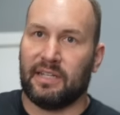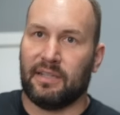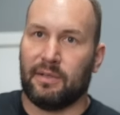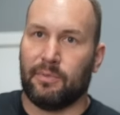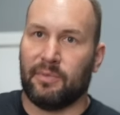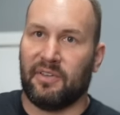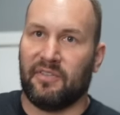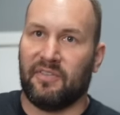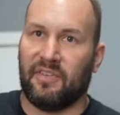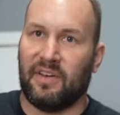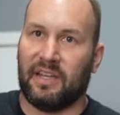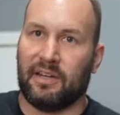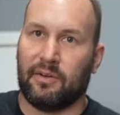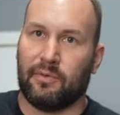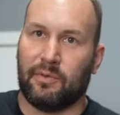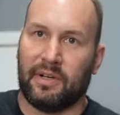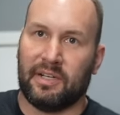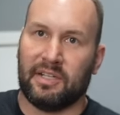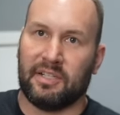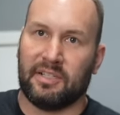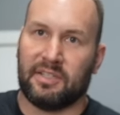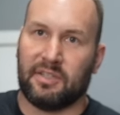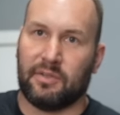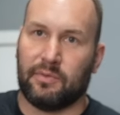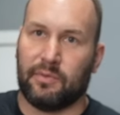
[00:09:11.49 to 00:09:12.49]
It'll be fine to
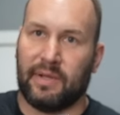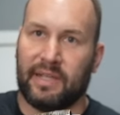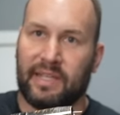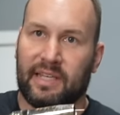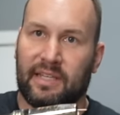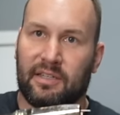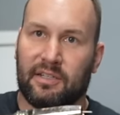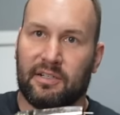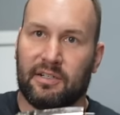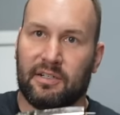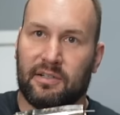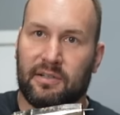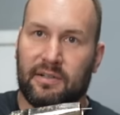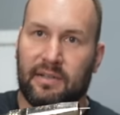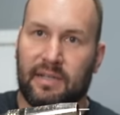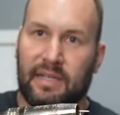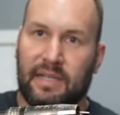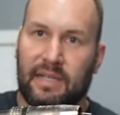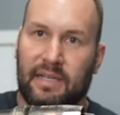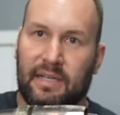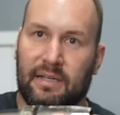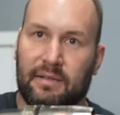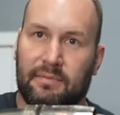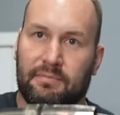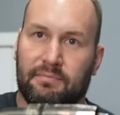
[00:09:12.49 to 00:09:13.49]
run just the regular,
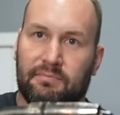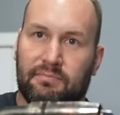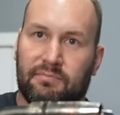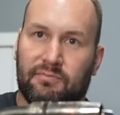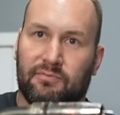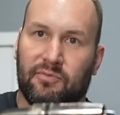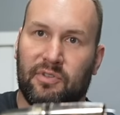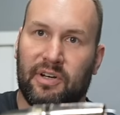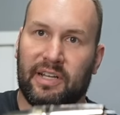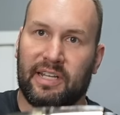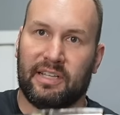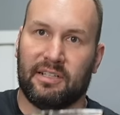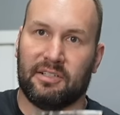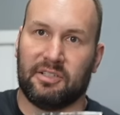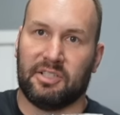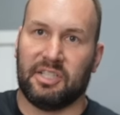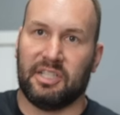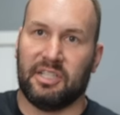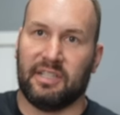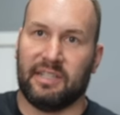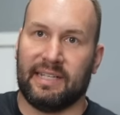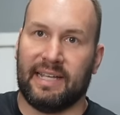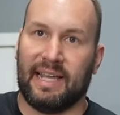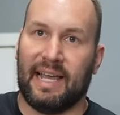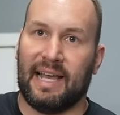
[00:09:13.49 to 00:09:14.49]
uh, regular
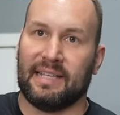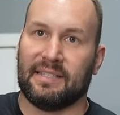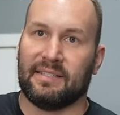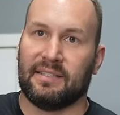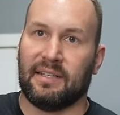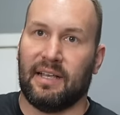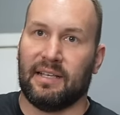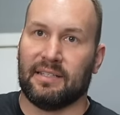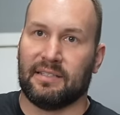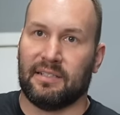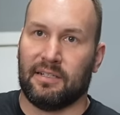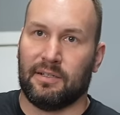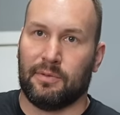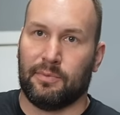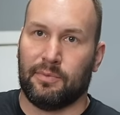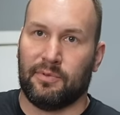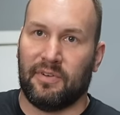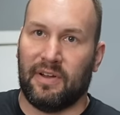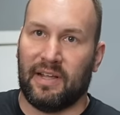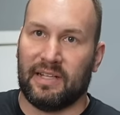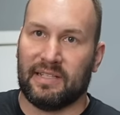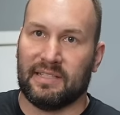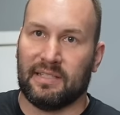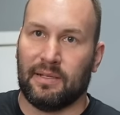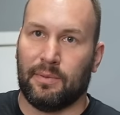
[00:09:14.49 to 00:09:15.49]
shielding gas nozzle to
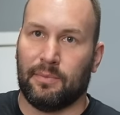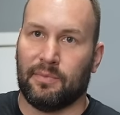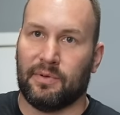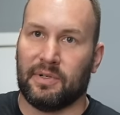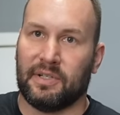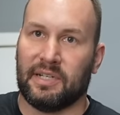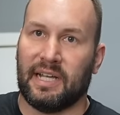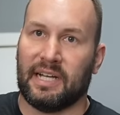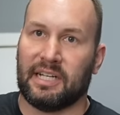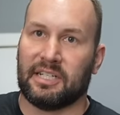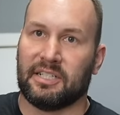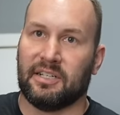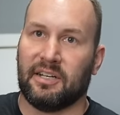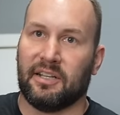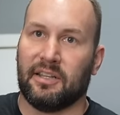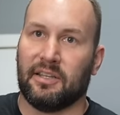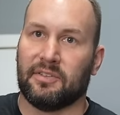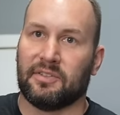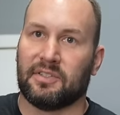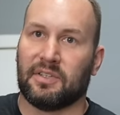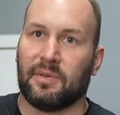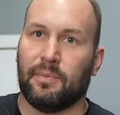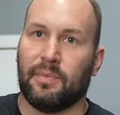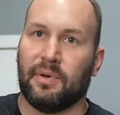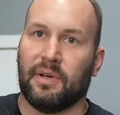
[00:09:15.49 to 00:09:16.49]
provide some protection to
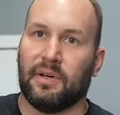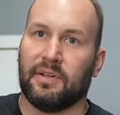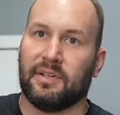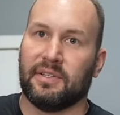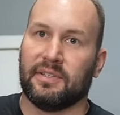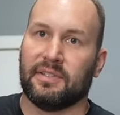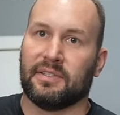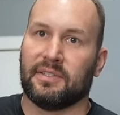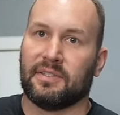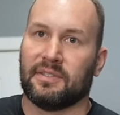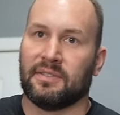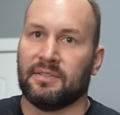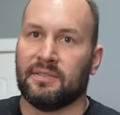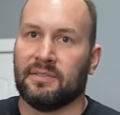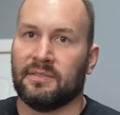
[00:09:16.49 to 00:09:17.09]
those components.